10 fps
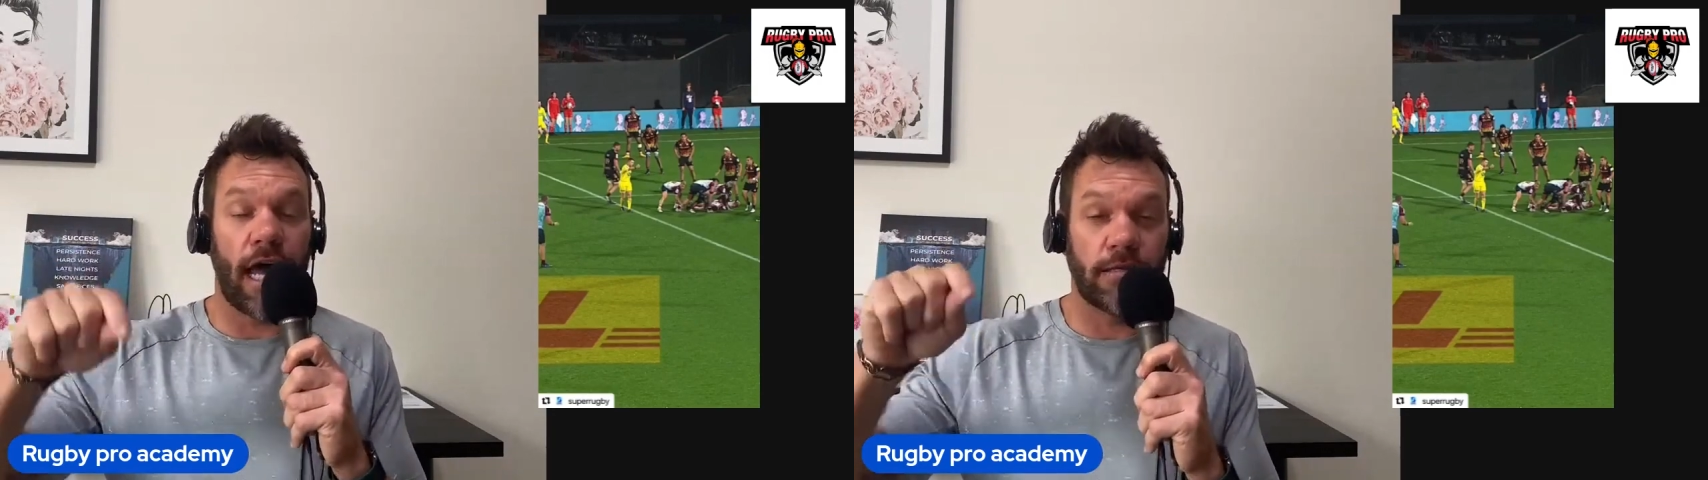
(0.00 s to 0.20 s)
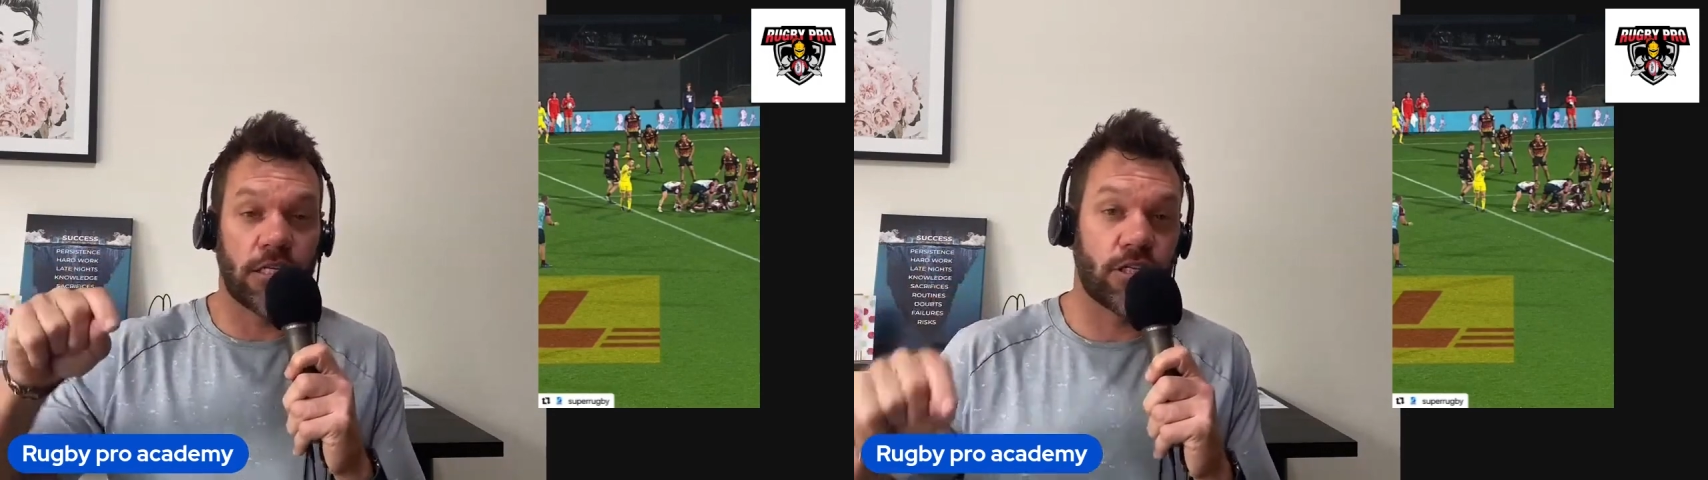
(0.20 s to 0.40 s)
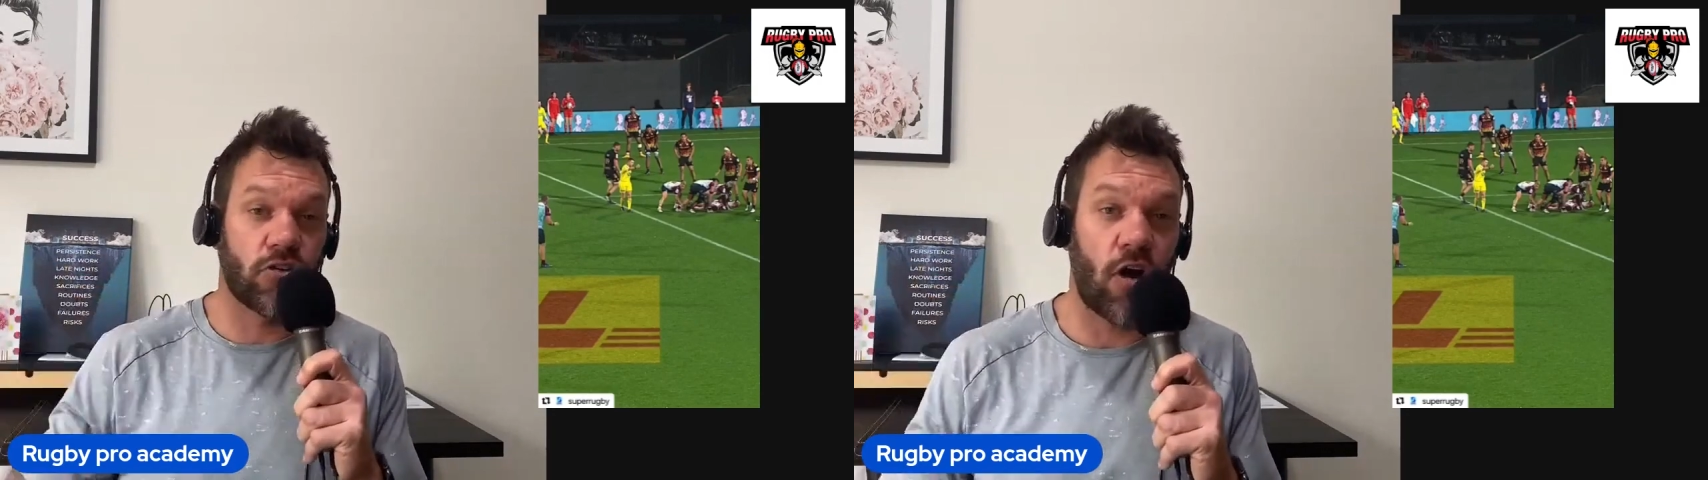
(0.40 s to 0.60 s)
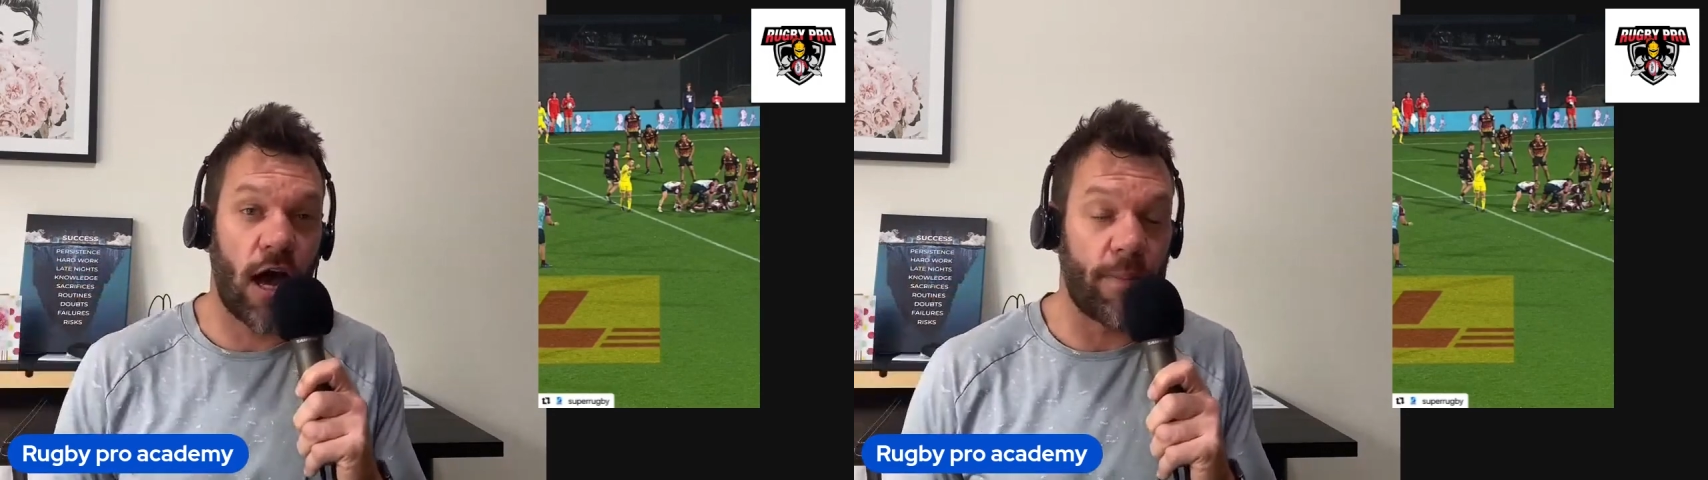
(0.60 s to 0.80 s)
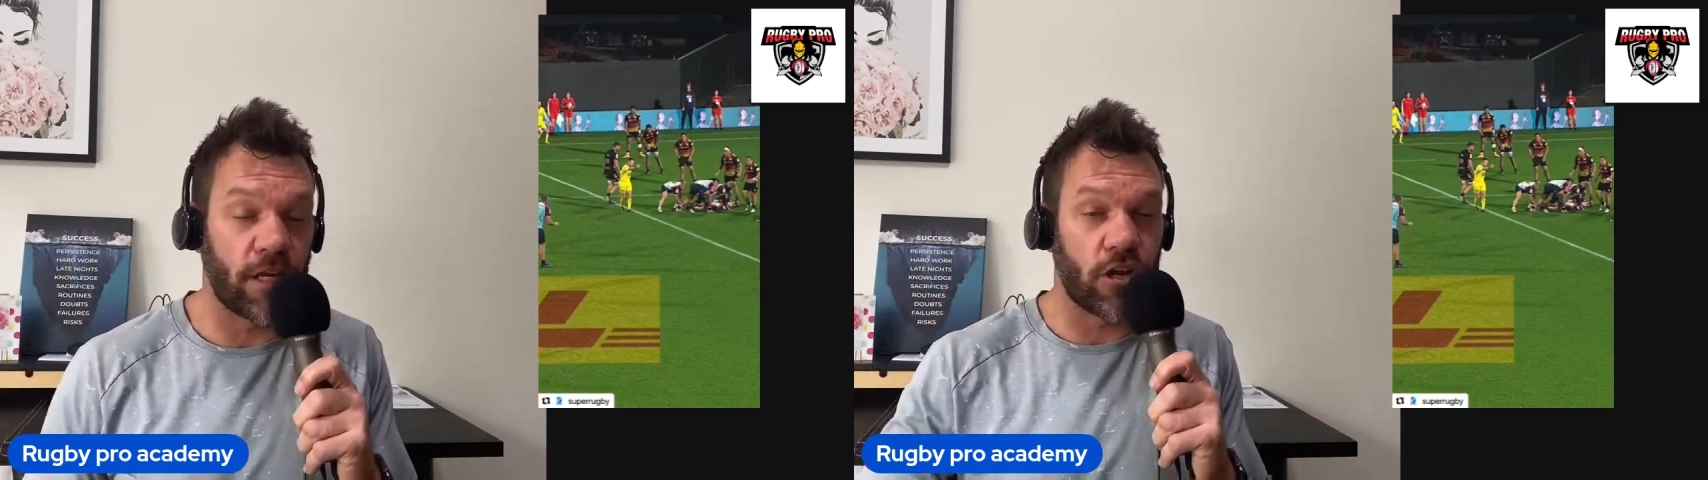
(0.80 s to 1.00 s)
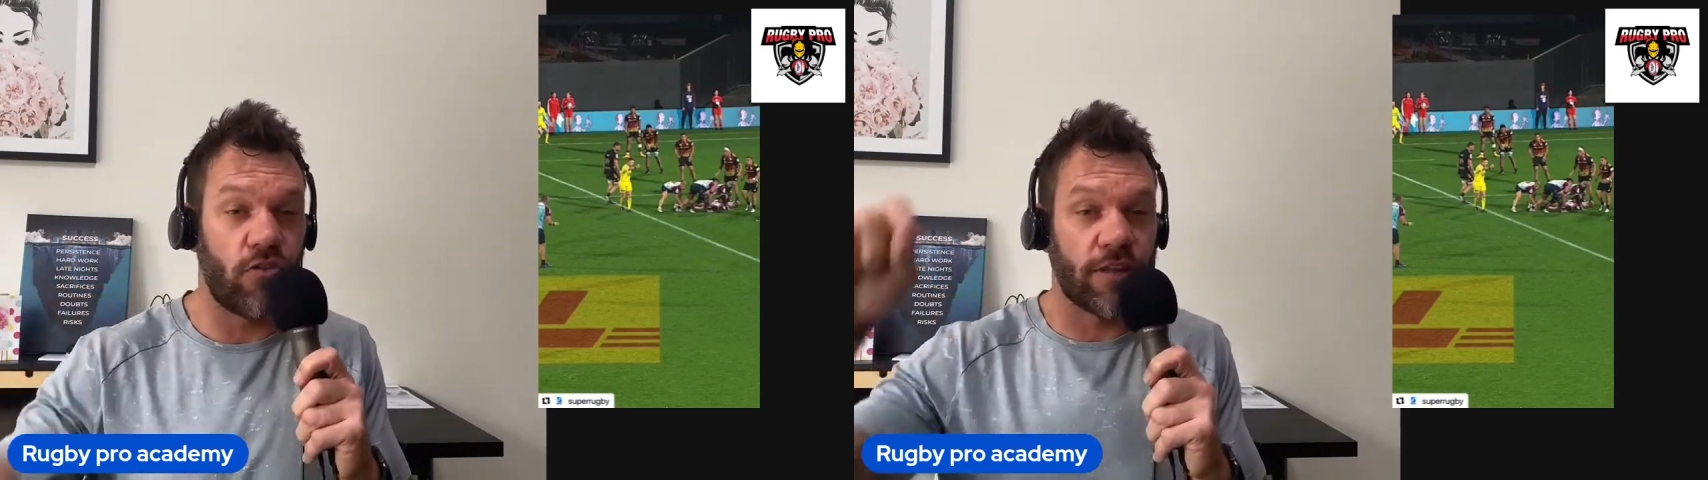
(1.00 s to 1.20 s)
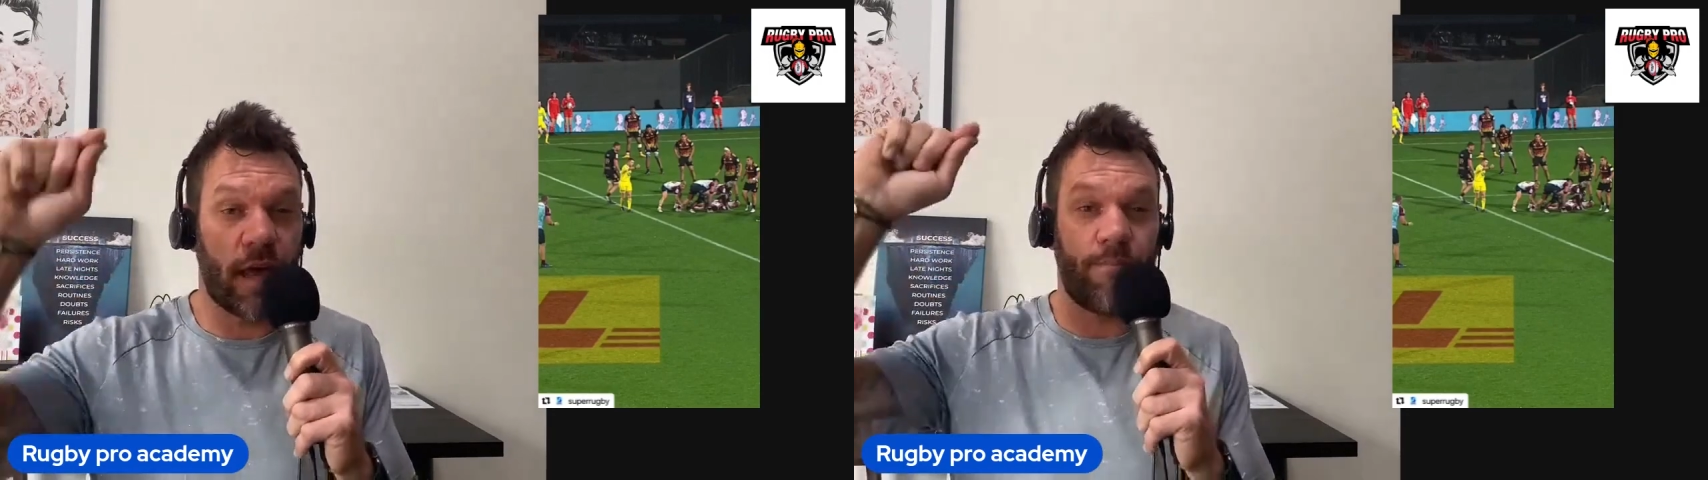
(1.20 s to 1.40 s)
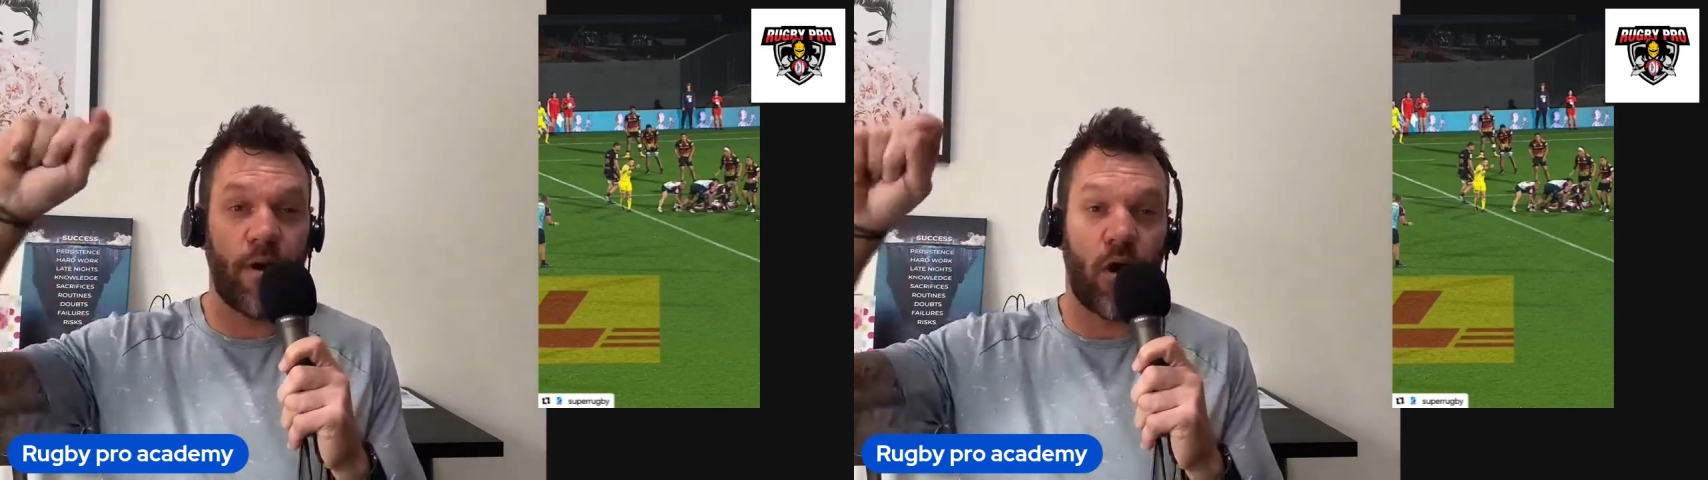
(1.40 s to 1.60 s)
and subscribe, and you ring
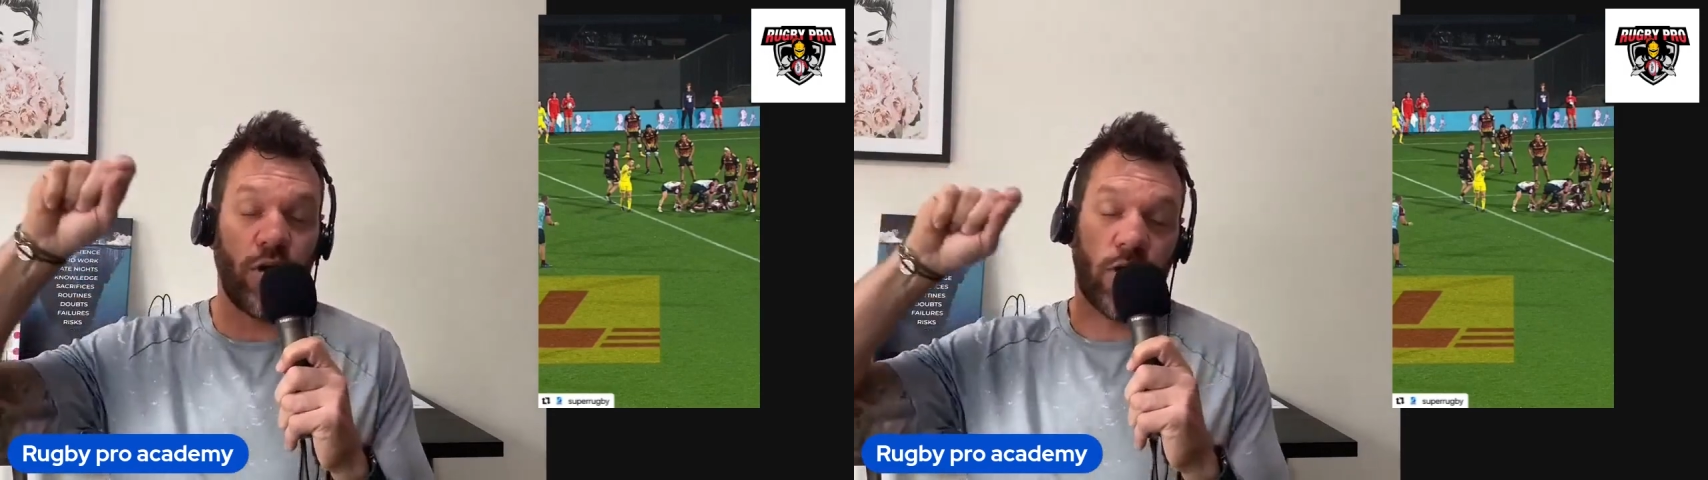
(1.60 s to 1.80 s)
that bell.